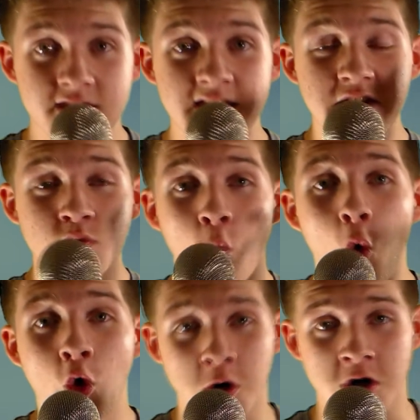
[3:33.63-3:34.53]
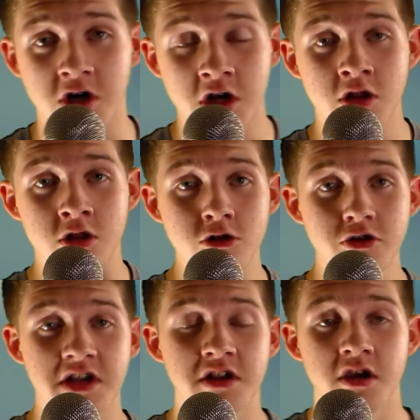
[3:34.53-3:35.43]
This war
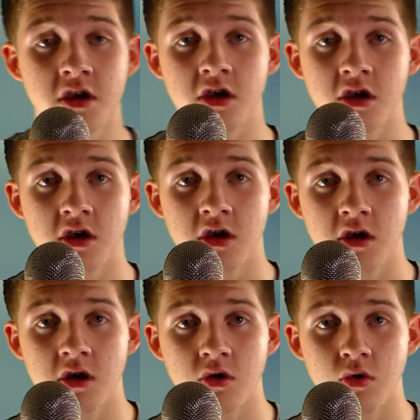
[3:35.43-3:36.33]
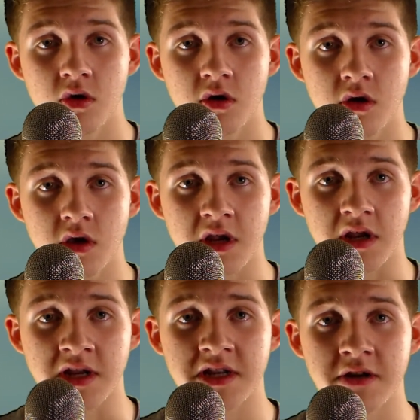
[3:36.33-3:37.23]
concluded in
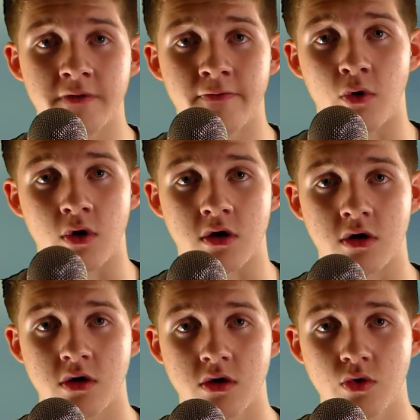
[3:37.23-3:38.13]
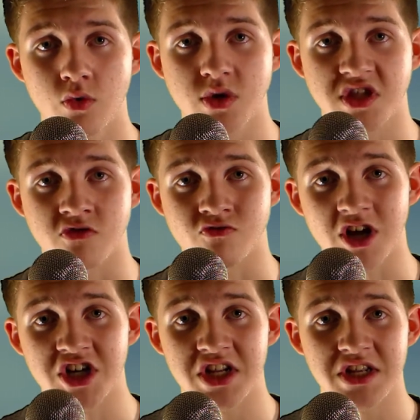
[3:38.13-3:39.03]
1904 with the
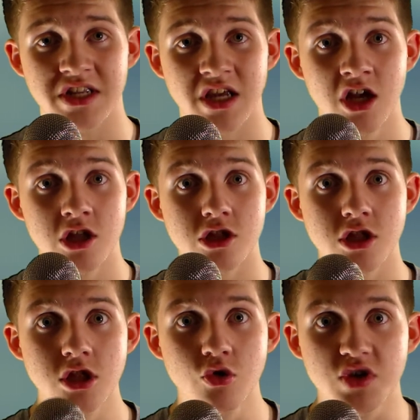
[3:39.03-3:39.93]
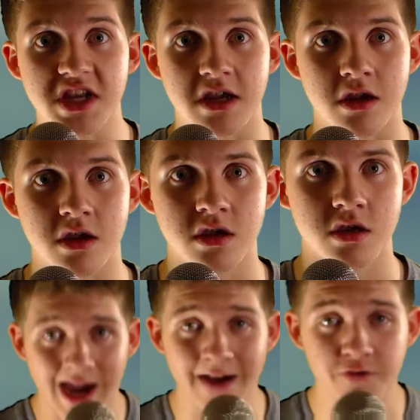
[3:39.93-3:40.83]
Russians losing.
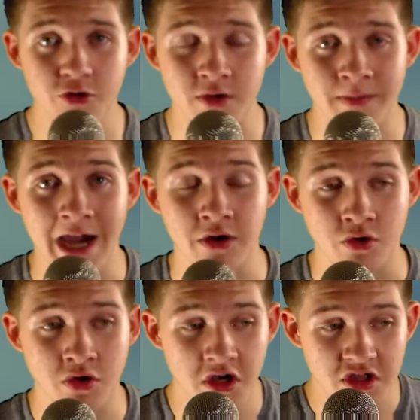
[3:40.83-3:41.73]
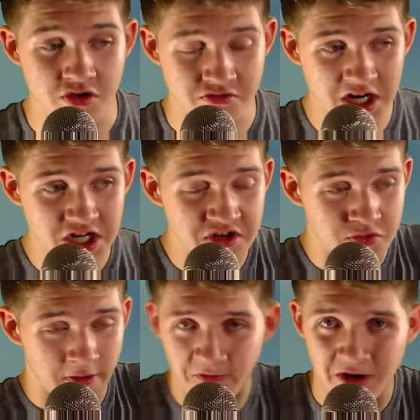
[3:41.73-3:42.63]
After the battle, the
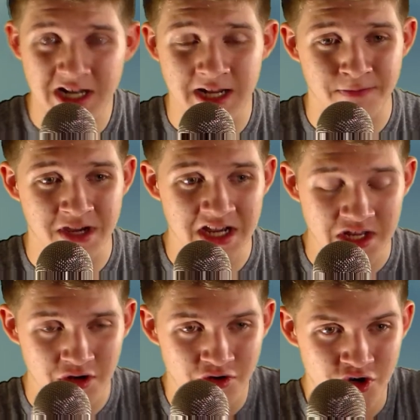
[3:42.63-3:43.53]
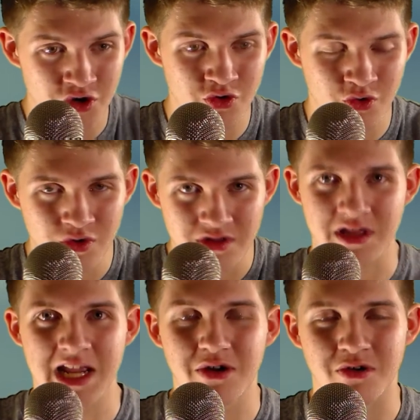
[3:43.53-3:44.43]
Russians were frantic because their new
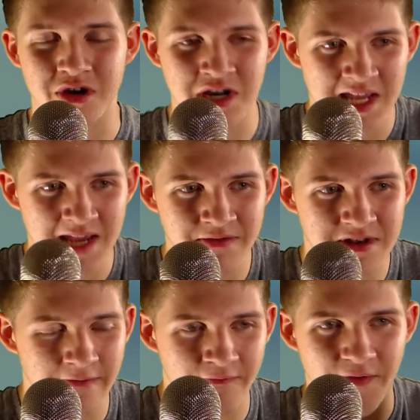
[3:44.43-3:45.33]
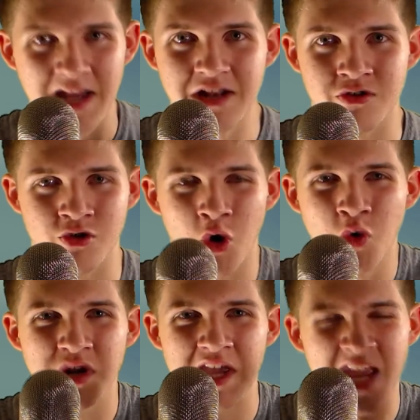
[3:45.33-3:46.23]
leader couldn't even defend their
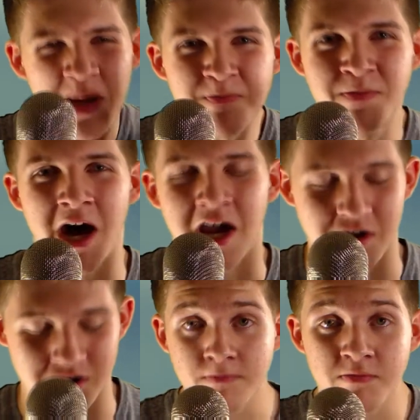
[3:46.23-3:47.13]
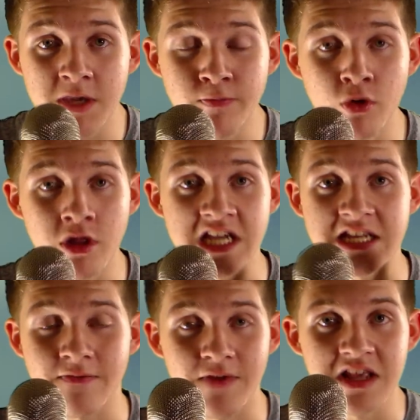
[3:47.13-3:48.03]
own empire. People
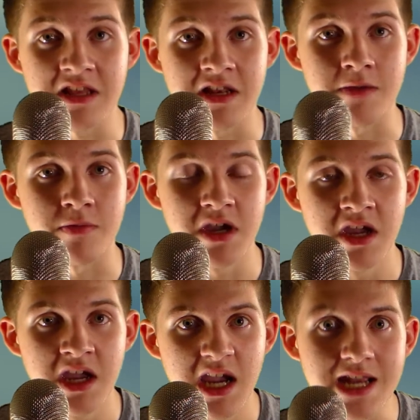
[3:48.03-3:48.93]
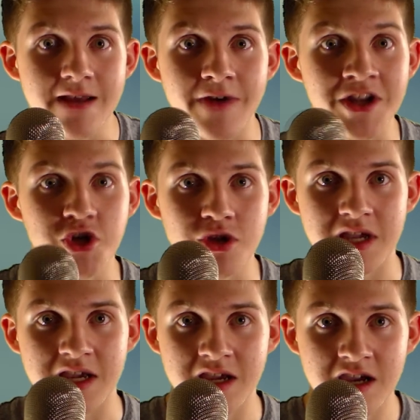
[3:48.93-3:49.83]
lost faith in him, and
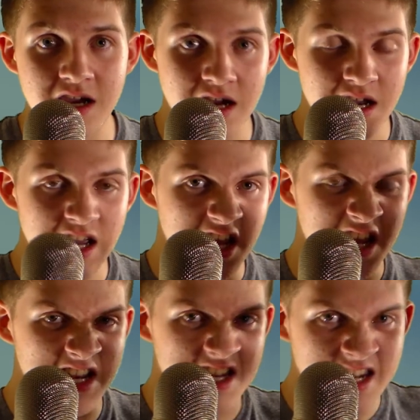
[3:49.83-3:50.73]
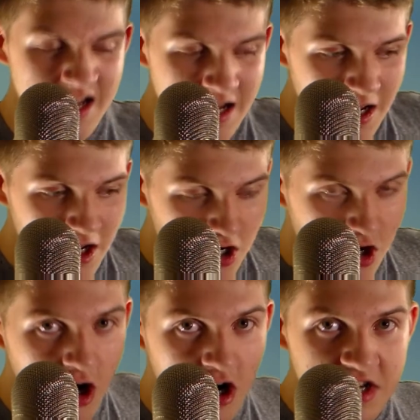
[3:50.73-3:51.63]
eventually it
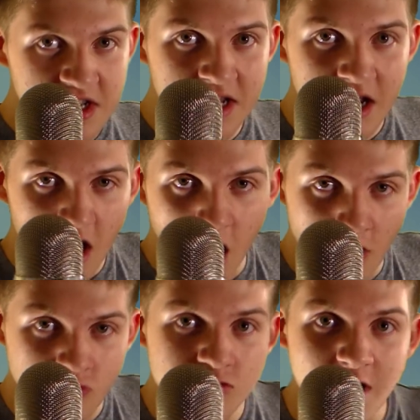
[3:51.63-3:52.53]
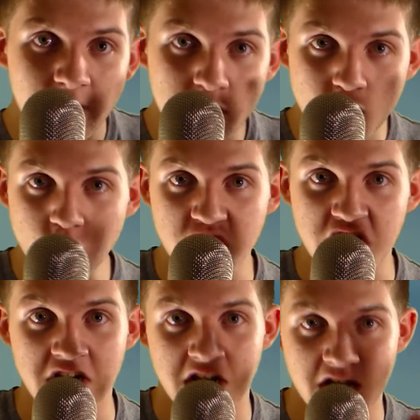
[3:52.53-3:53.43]
caused a revolution.